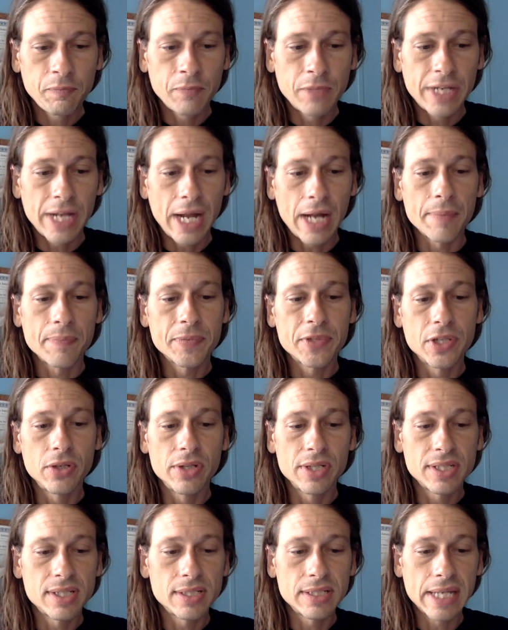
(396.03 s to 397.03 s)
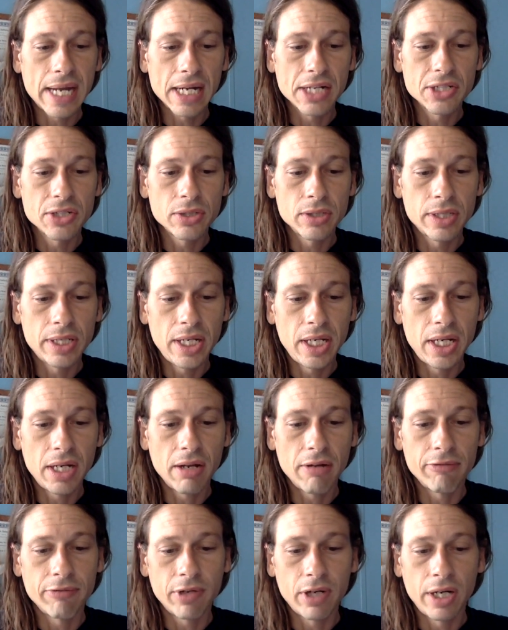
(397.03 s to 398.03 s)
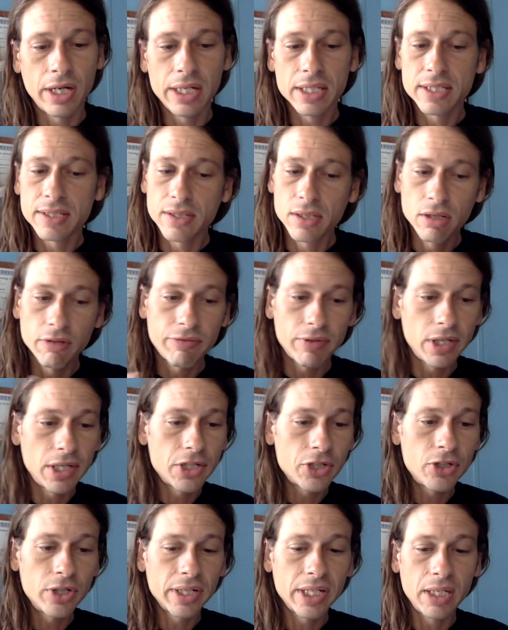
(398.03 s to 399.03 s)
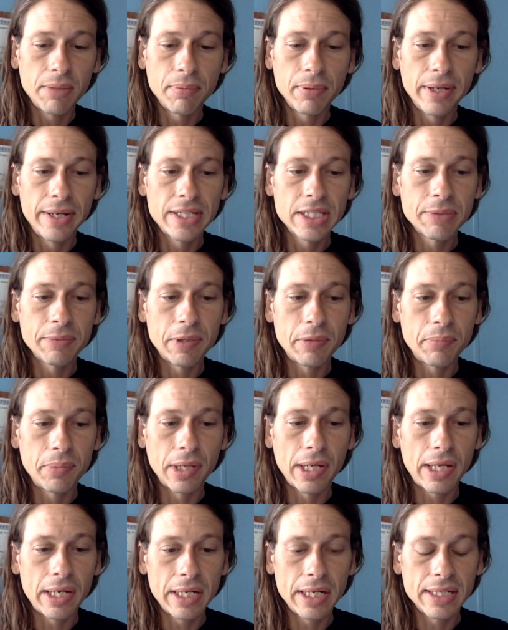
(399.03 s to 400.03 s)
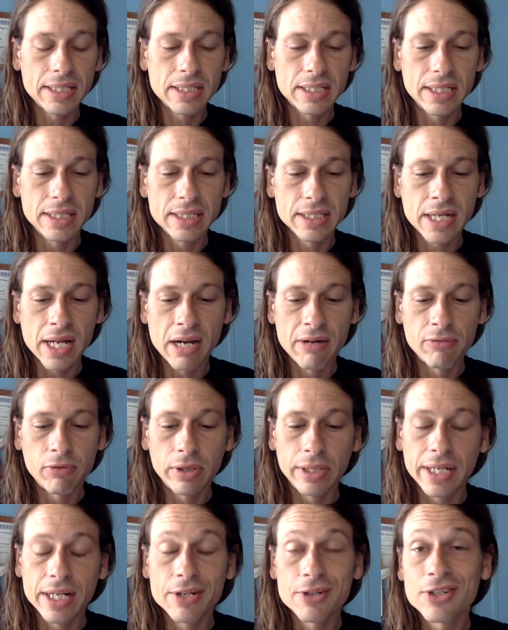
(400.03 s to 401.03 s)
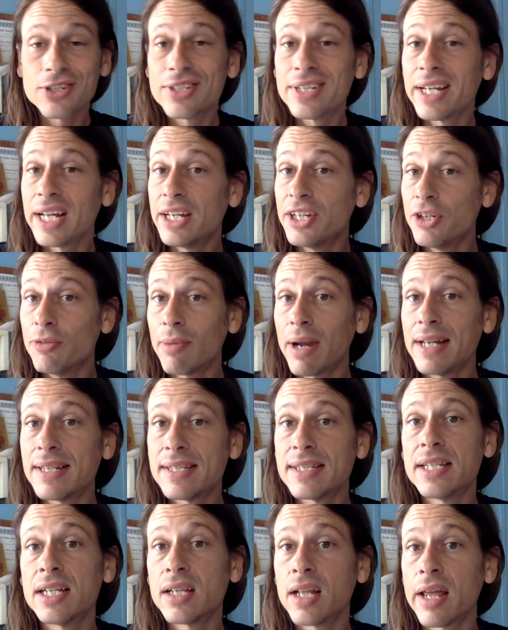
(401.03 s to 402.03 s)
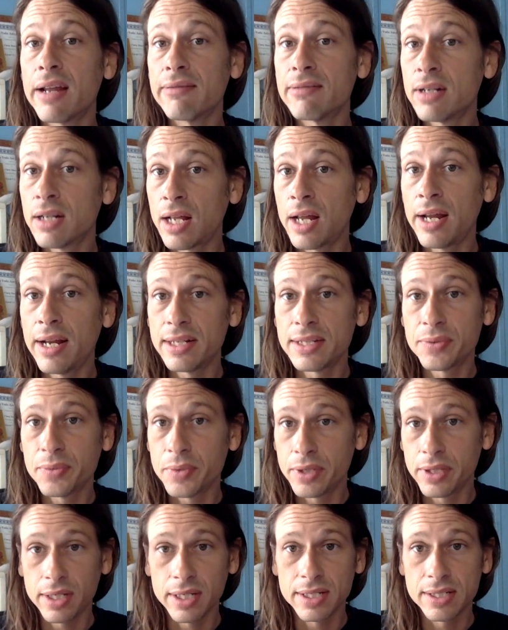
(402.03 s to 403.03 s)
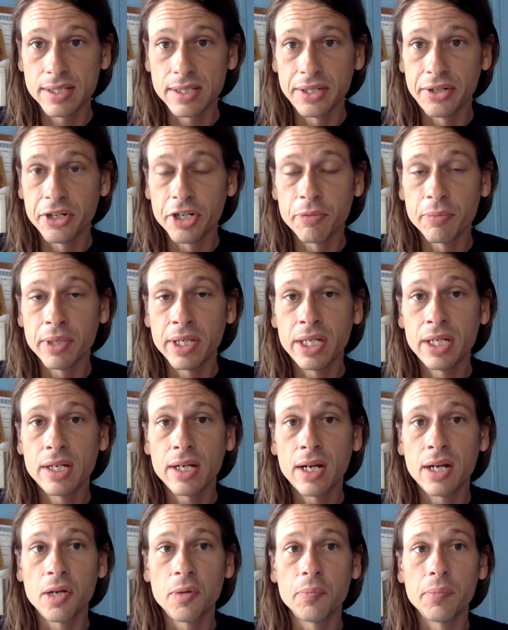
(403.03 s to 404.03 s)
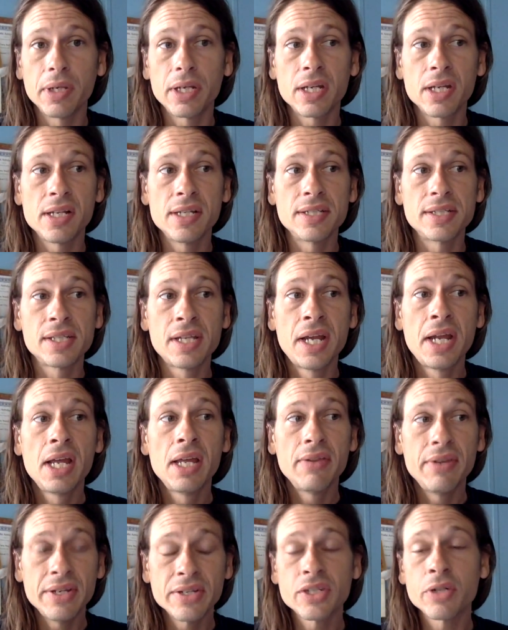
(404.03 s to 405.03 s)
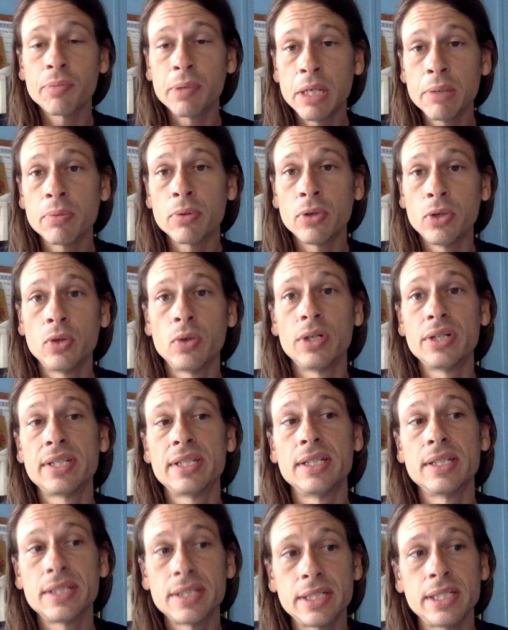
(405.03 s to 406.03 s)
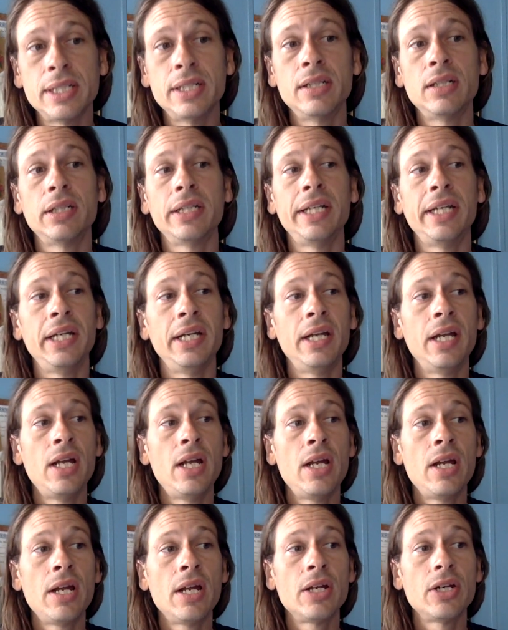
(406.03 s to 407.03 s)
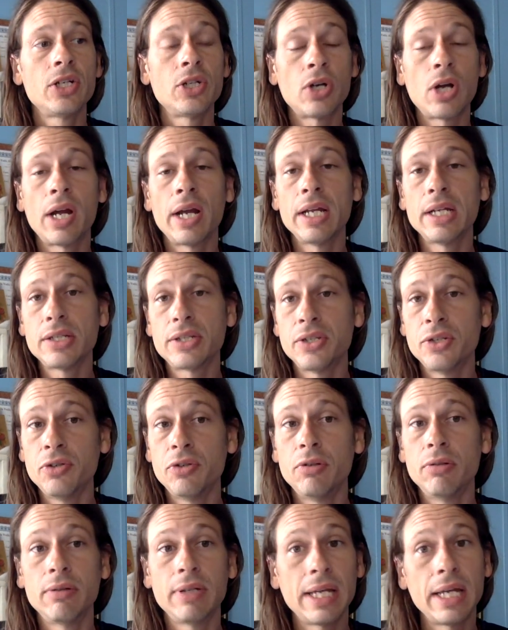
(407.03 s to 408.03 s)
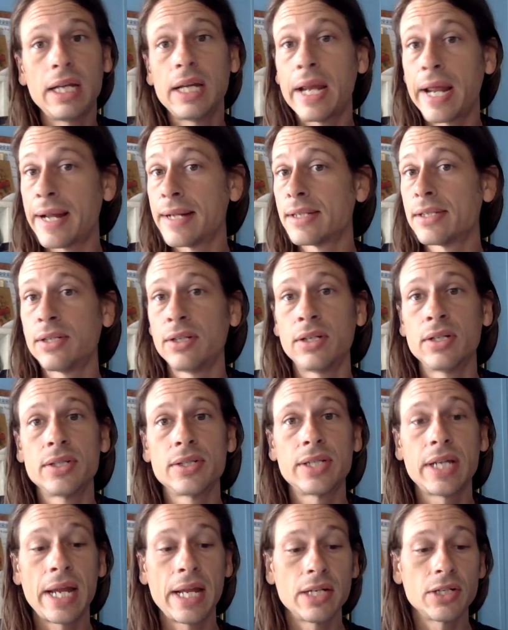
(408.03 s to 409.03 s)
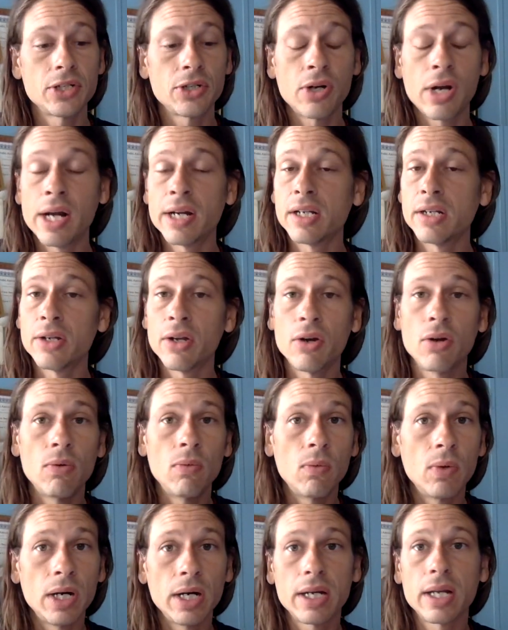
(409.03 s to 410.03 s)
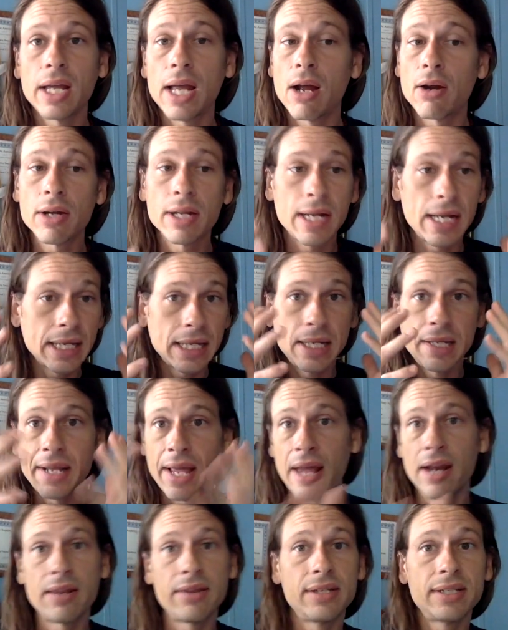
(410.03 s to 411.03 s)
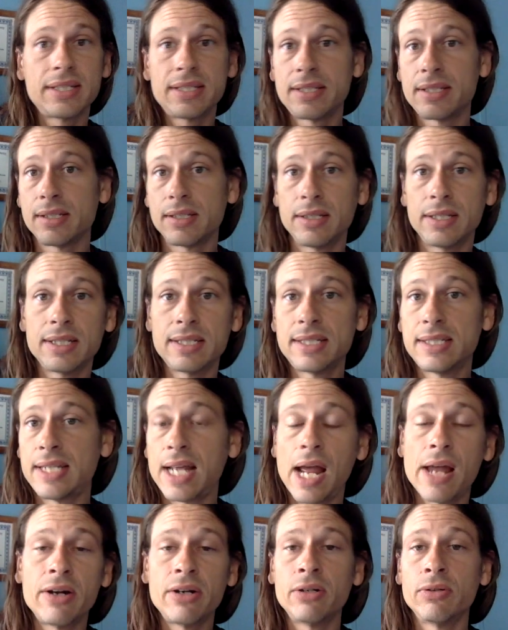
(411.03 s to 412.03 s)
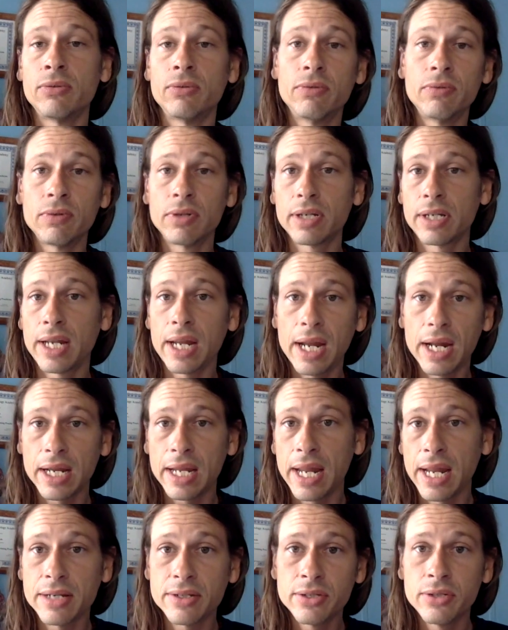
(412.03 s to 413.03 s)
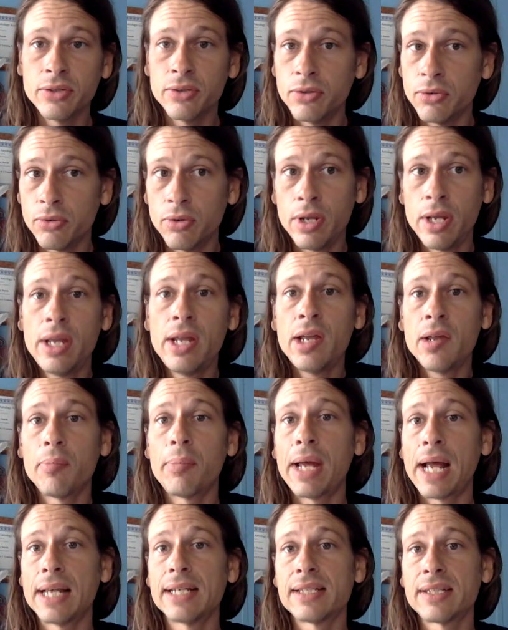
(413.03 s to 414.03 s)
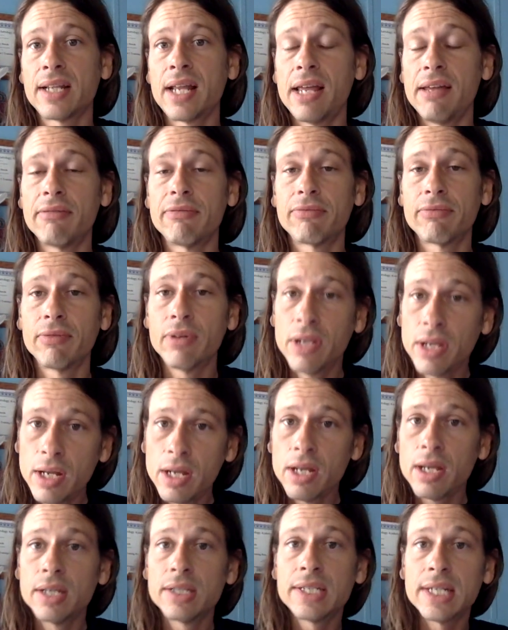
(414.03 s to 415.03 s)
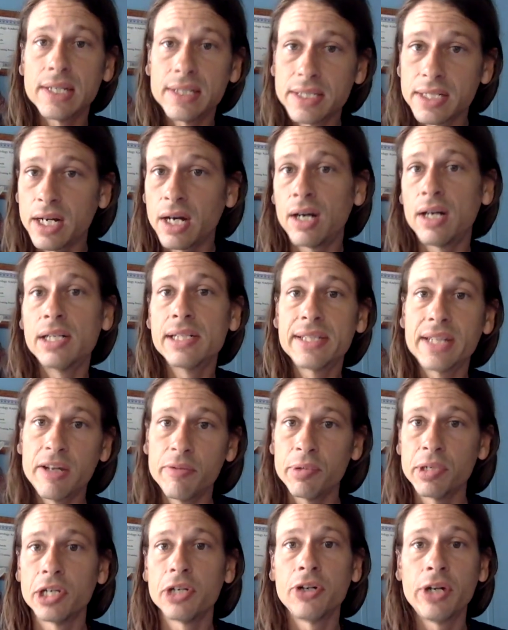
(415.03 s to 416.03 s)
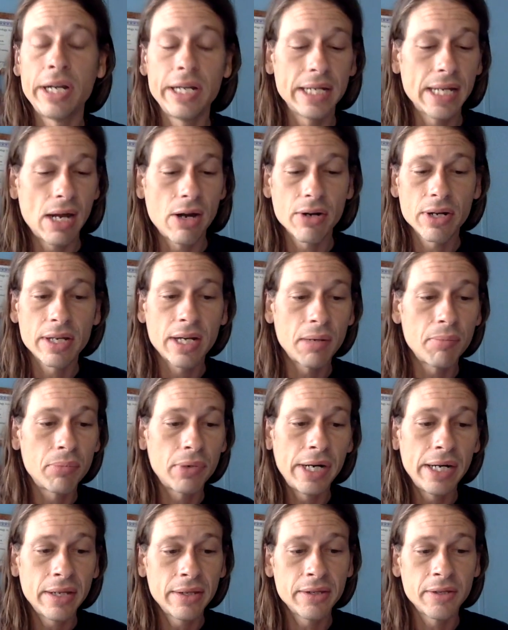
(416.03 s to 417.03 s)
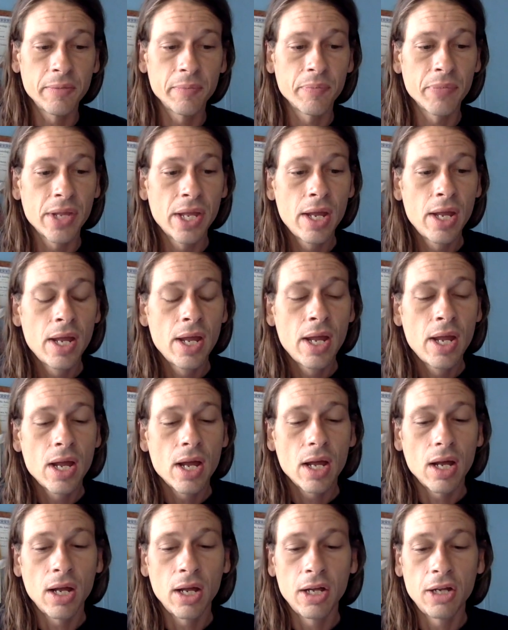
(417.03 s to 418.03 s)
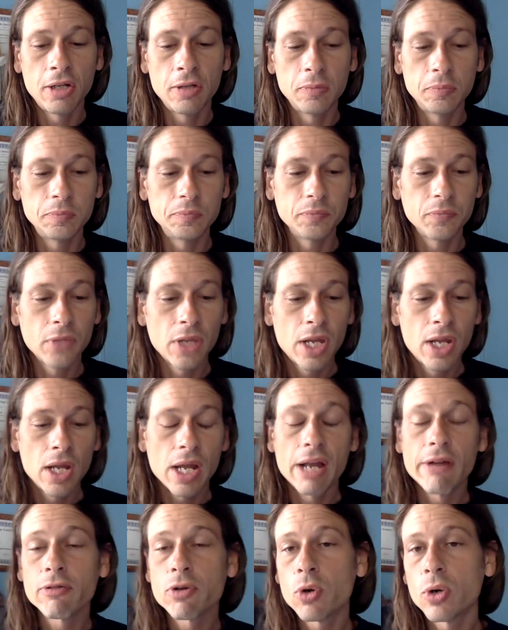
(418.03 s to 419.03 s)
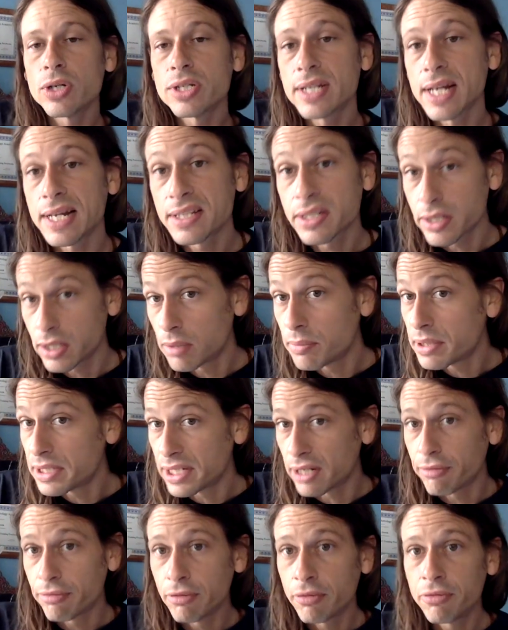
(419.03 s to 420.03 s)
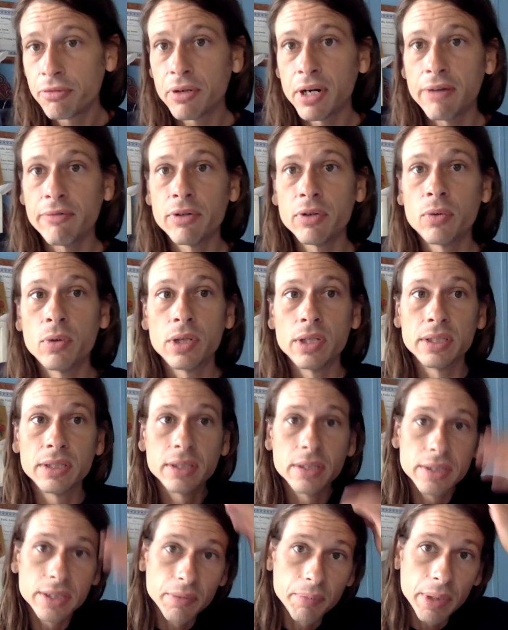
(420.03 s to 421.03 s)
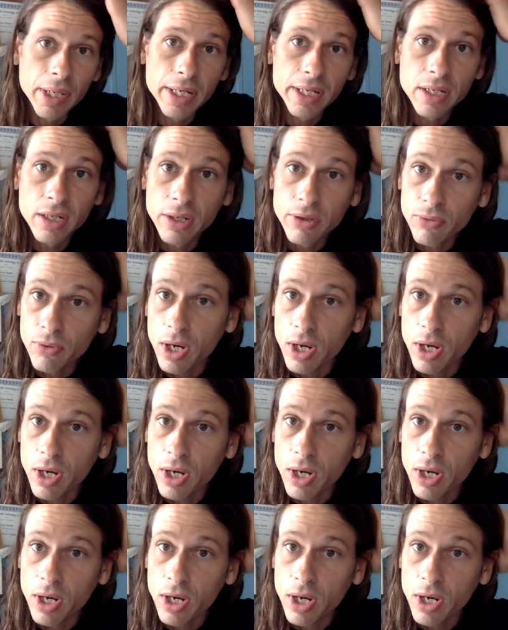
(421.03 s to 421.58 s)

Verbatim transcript: yeah, so this is actually a very still a very tricky placement, but it's it's kind of really interesting, and you might see a lot of clients with this. You know what I mean? Um, because these are people who are sincerely trying to get answers and trying to know where how can I get out of this this Saturn Ketu past life samskaras I've been creating. How can I break them? Um, and of course, that's going to be different for everyone depending on